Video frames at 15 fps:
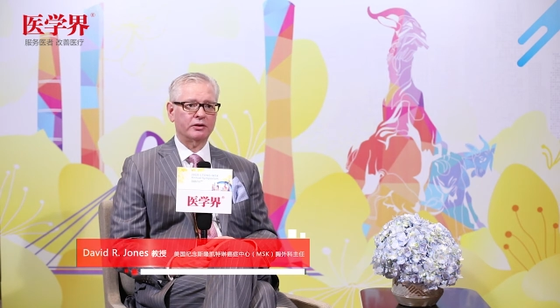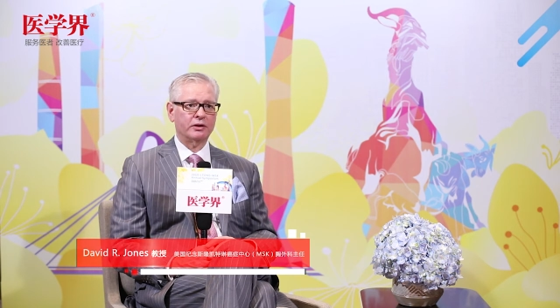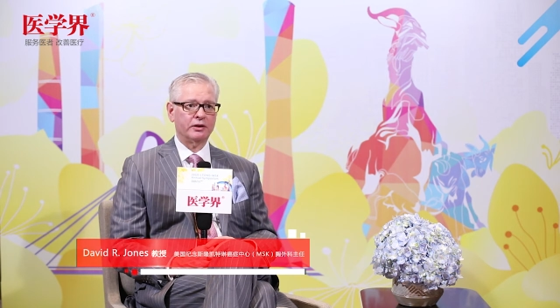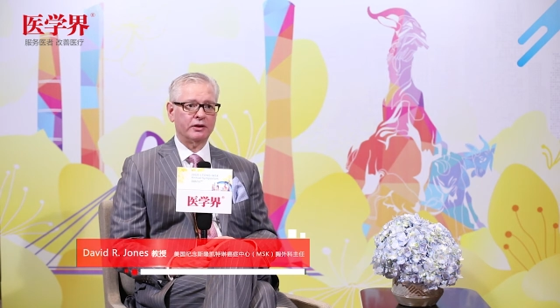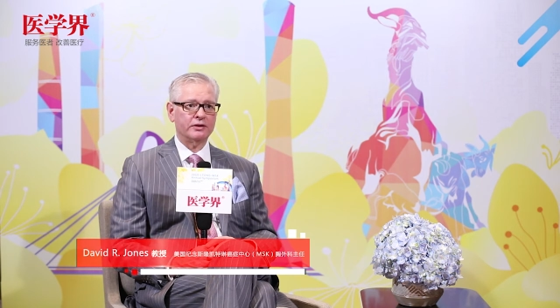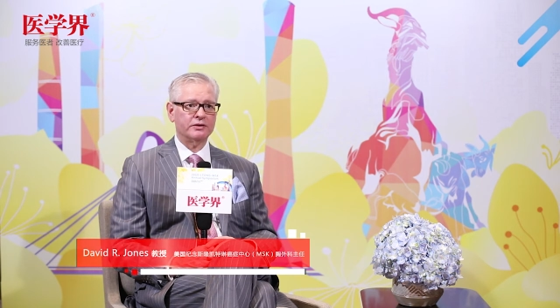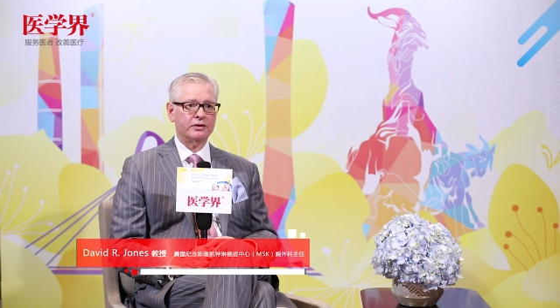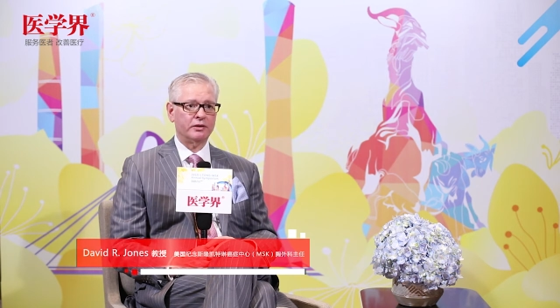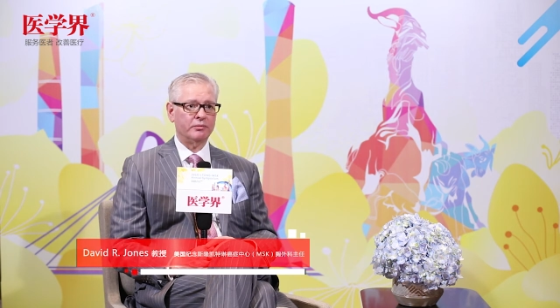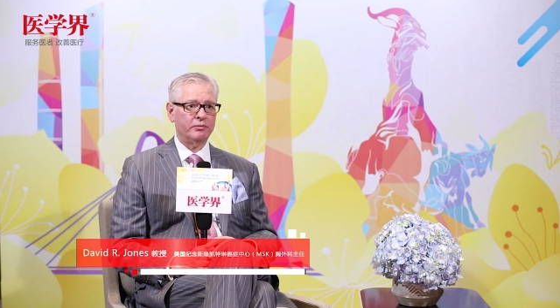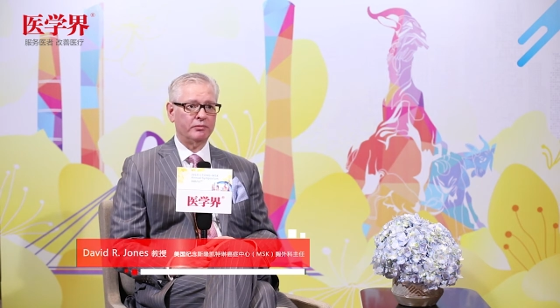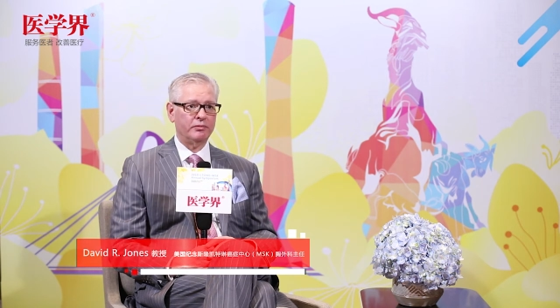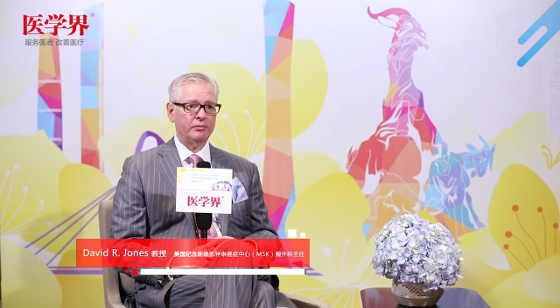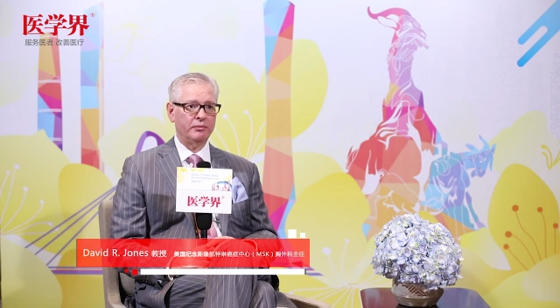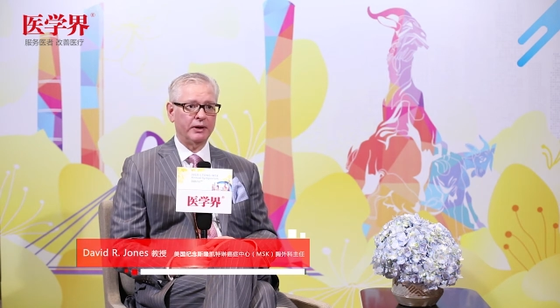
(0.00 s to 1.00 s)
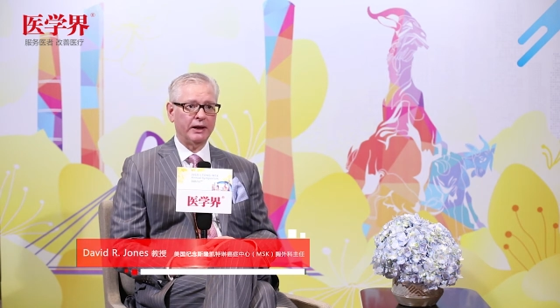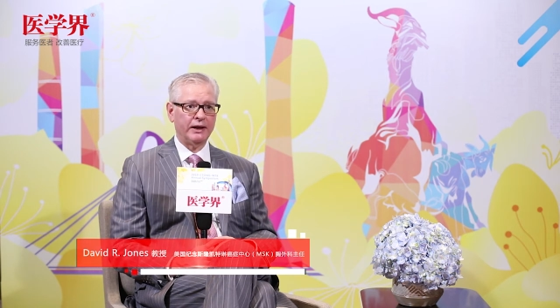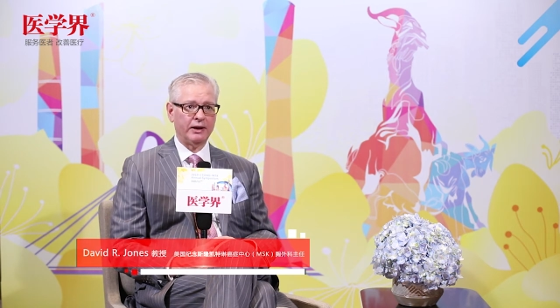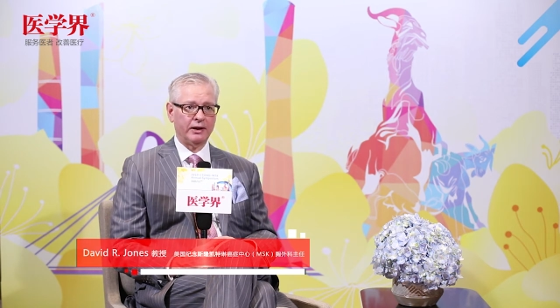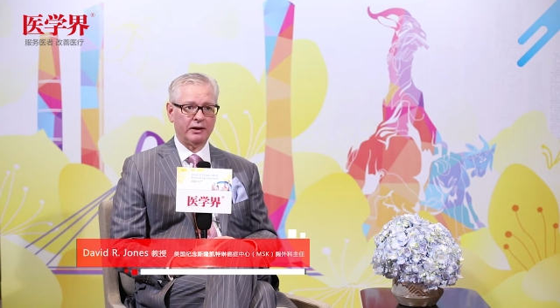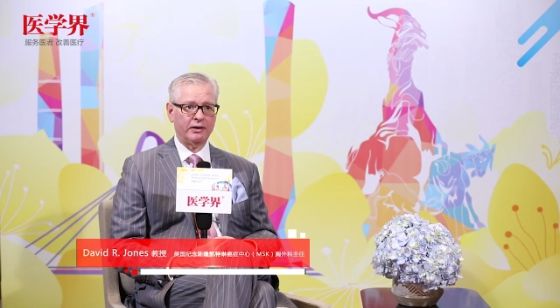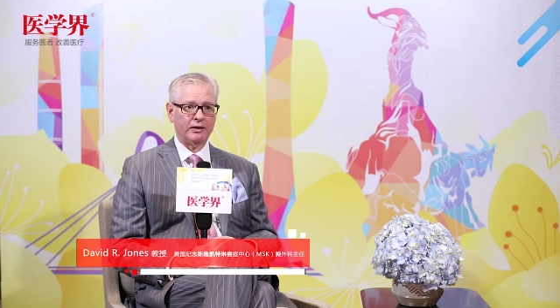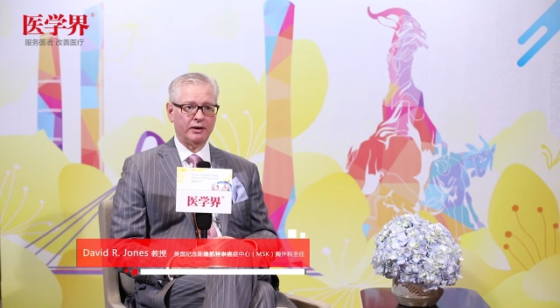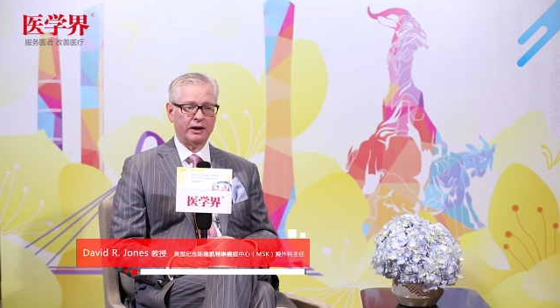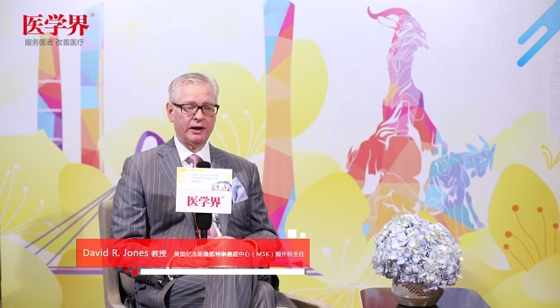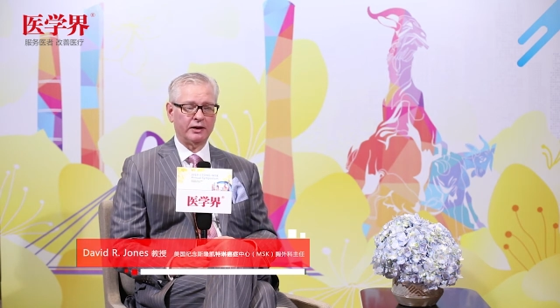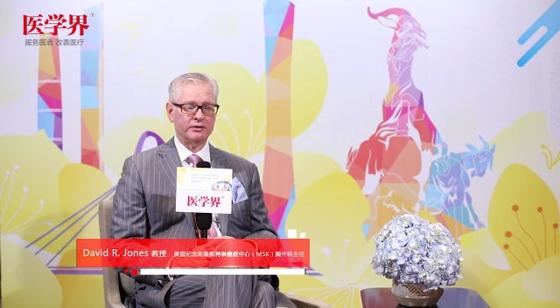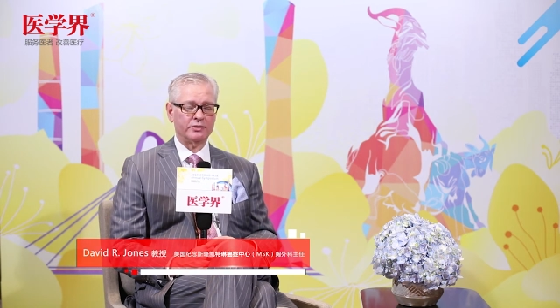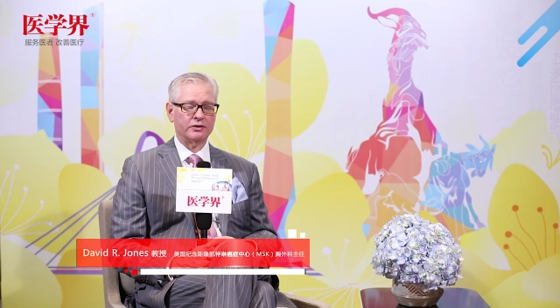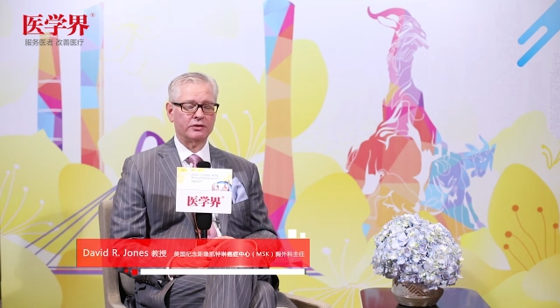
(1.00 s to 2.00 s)
at least in many
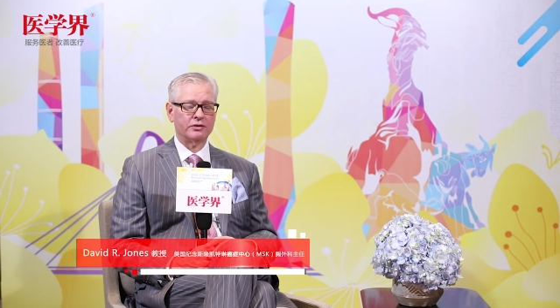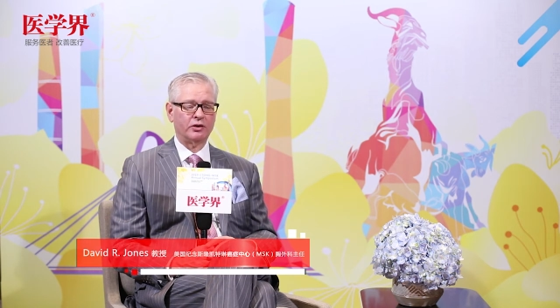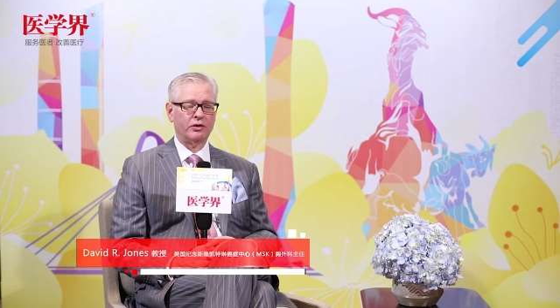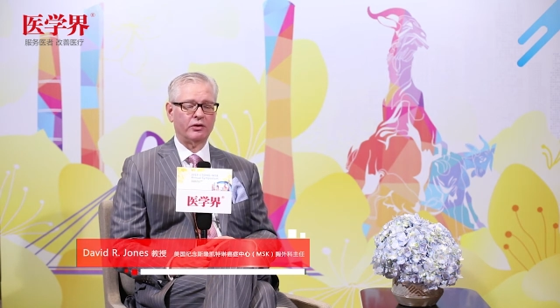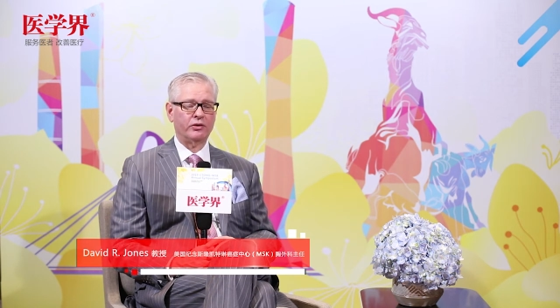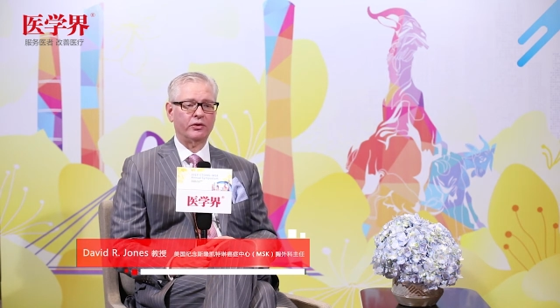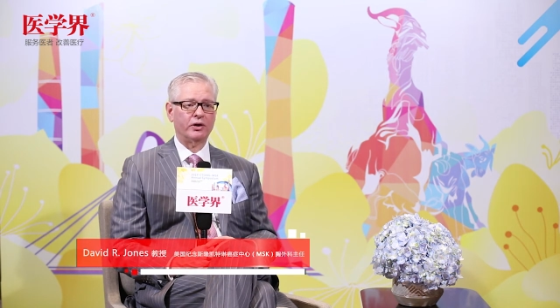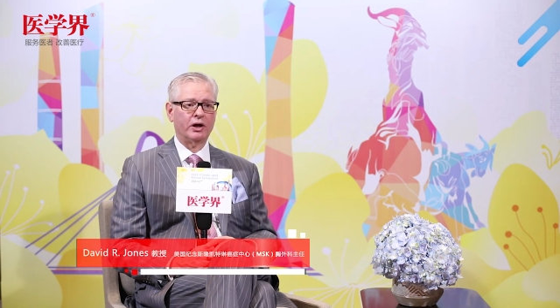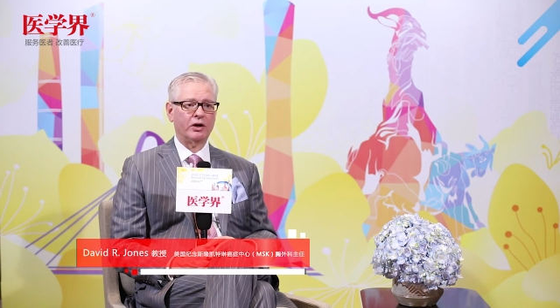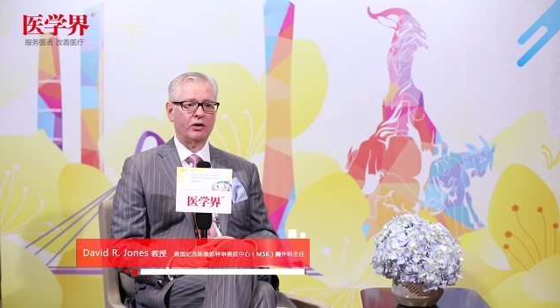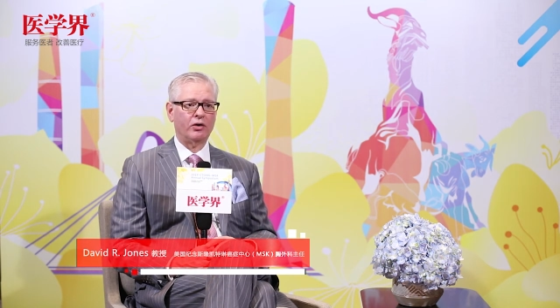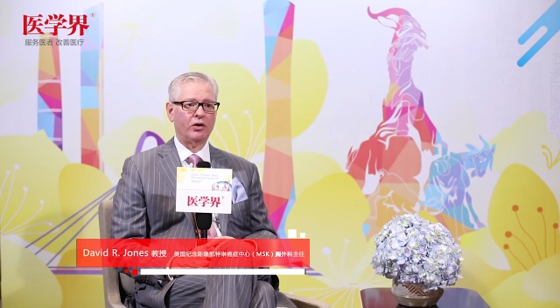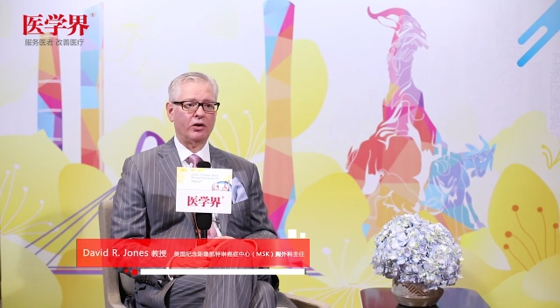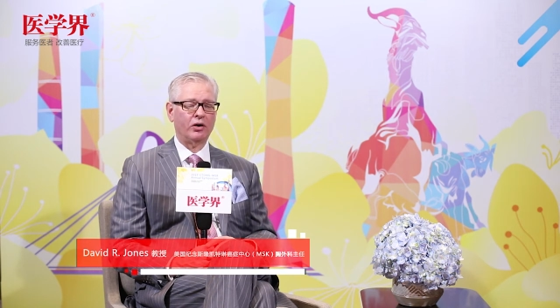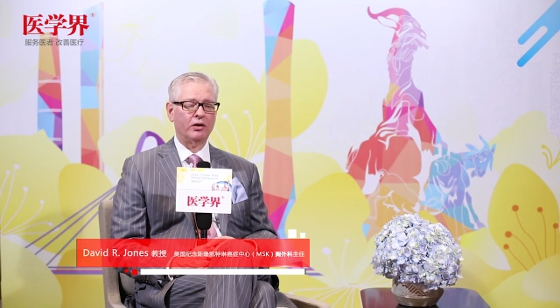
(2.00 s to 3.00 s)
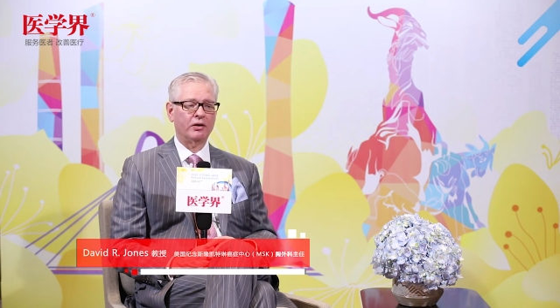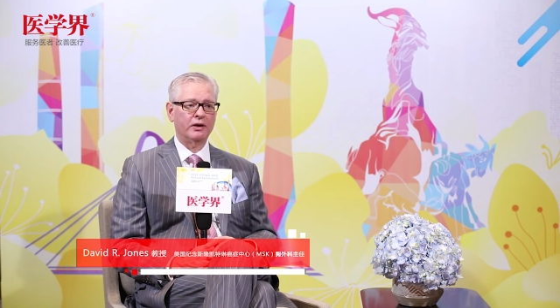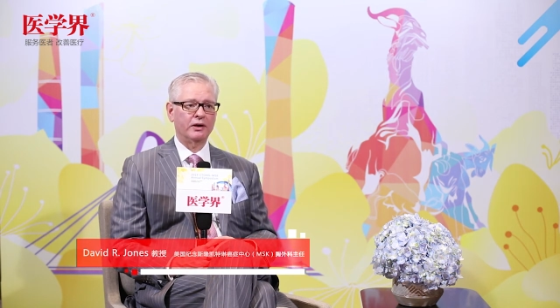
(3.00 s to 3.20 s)
cases, although not all.